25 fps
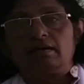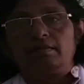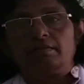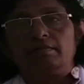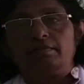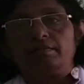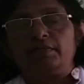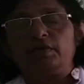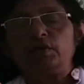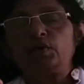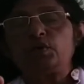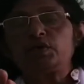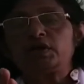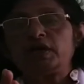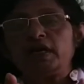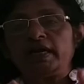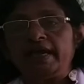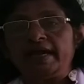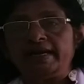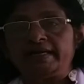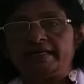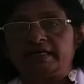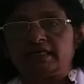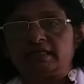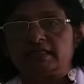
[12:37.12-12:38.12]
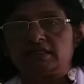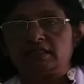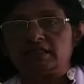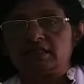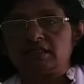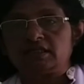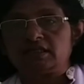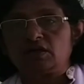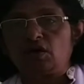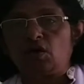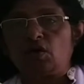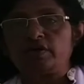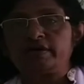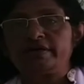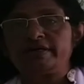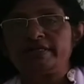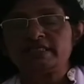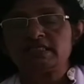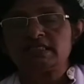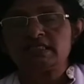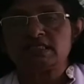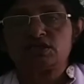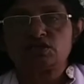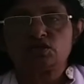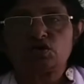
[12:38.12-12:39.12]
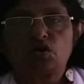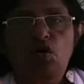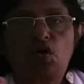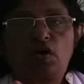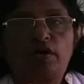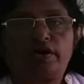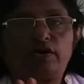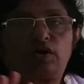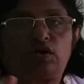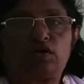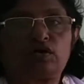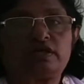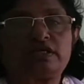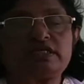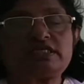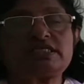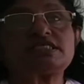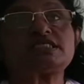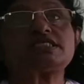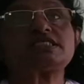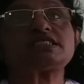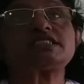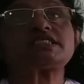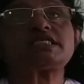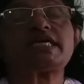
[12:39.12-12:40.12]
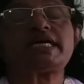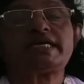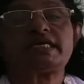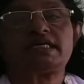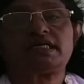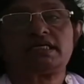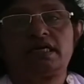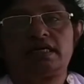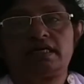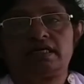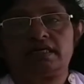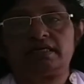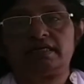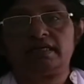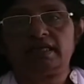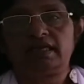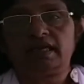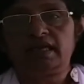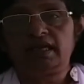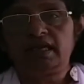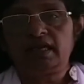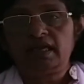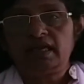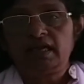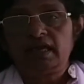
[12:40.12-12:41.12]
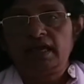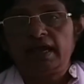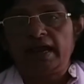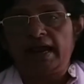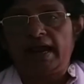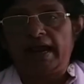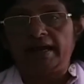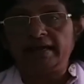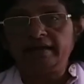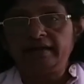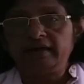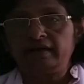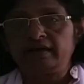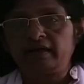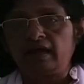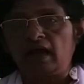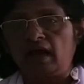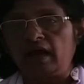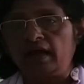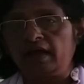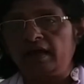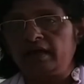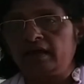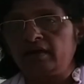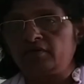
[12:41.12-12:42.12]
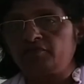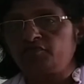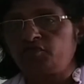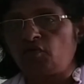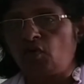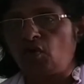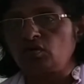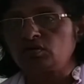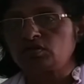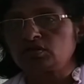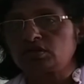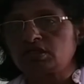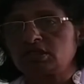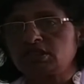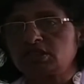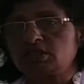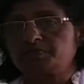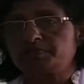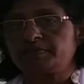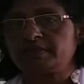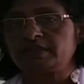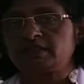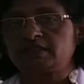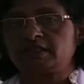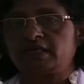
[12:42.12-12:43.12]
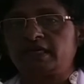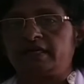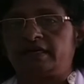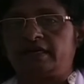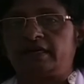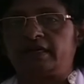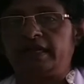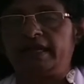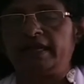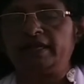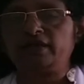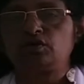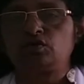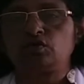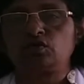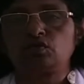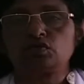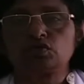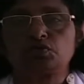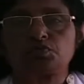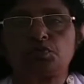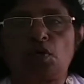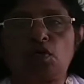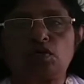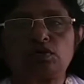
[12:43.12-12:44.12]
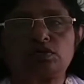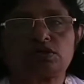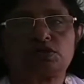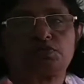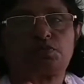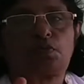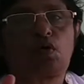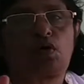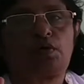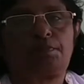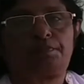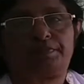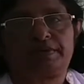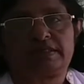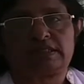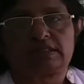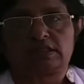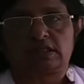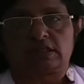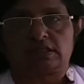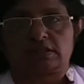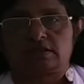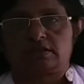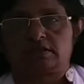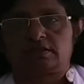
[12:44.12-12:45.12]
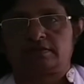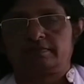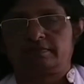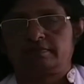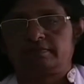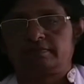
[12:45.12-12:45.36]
mutilated or destroyed or distracted the entire fortress prison into small pieces.